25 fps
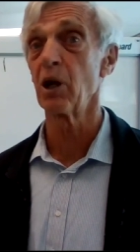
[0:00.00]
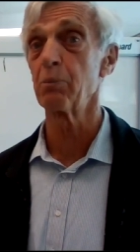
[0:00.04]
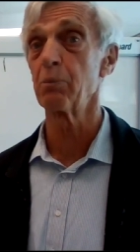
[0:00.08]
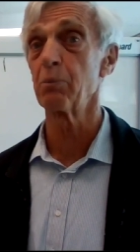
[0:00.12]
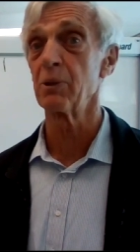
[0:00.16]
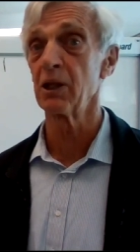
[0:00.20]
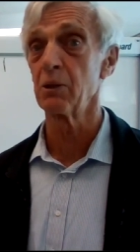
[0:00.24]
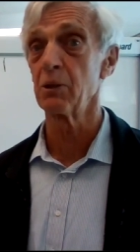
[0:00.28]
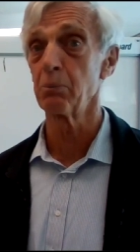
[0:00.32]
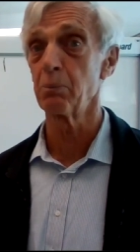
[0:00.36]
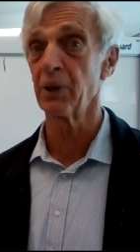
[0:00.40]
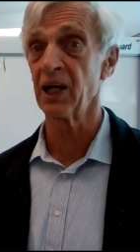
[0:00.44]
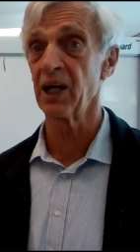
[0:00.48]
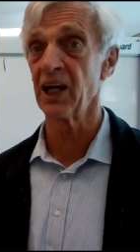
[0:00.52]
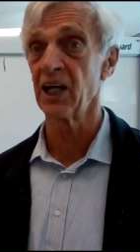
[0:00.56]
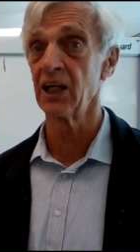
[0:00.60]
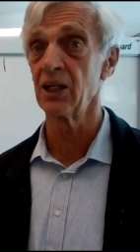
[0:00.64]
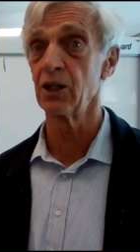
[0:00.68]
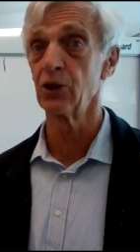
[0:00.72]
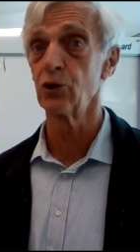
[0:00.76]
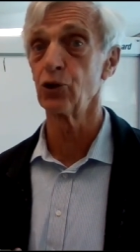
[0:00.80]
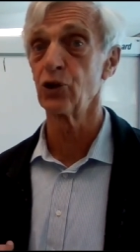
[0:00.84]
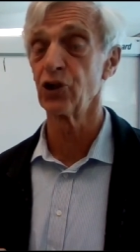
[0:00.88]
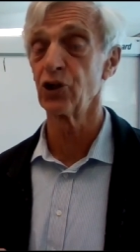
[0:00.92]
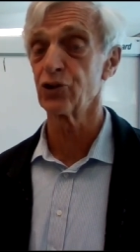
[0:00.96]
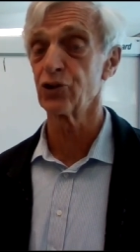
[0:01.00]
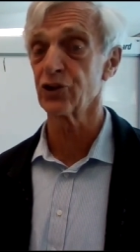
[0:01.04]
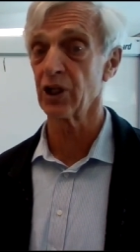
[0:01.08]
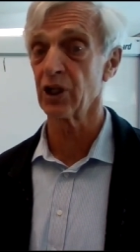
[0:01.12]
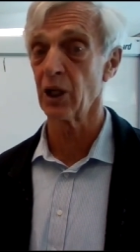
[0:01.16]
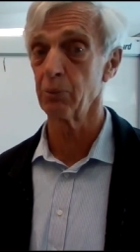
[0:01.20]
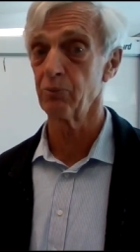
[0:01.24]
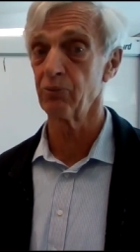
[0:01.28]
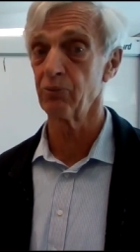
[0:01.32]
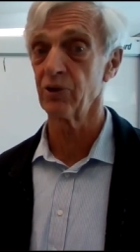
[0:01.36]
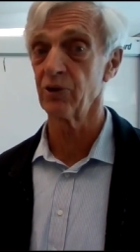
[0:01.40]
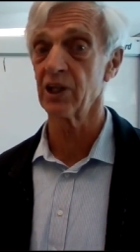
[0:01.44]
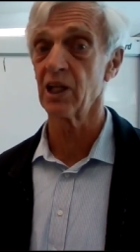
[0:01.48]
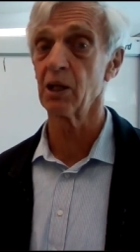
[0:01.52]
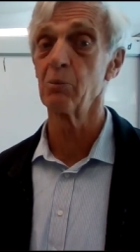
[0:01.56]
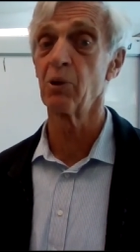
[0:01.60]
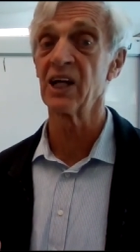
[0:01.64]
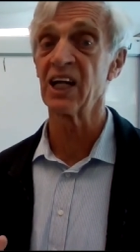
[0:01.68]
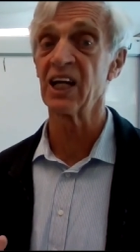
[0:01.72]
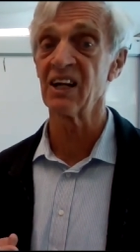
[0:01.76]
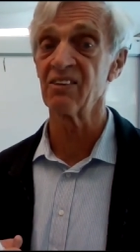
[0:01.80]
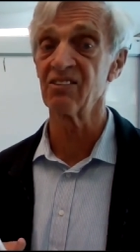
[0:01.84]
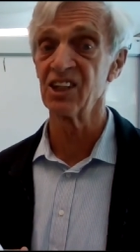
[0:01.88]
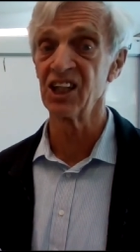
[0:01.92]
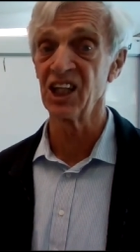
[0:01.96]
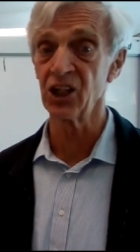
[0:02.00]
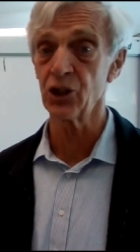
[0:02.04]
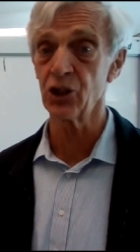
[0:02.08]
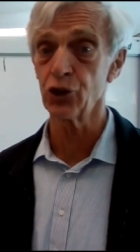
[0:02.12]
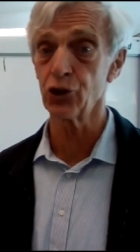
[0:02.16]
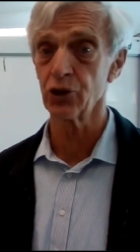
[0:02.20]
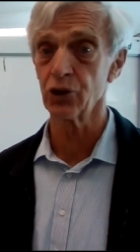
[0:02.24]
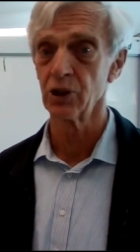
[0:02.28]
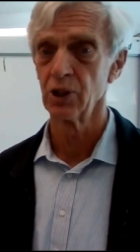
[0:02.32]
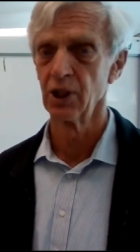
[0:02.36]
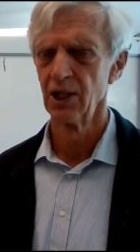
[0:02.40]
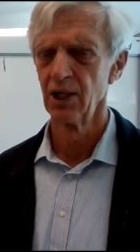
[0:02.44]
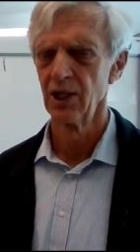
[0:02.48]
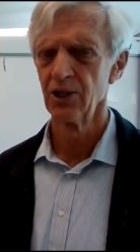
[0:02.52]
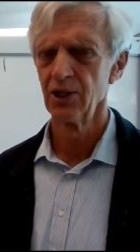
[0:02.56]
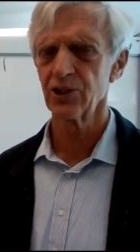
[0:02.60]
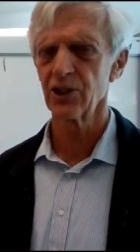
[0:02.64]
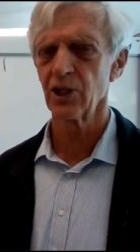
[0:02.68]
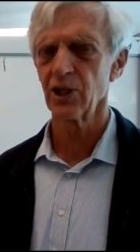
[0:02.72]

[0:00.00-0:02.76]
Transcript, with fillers: They might be in pain, discomfort, they might have an itch,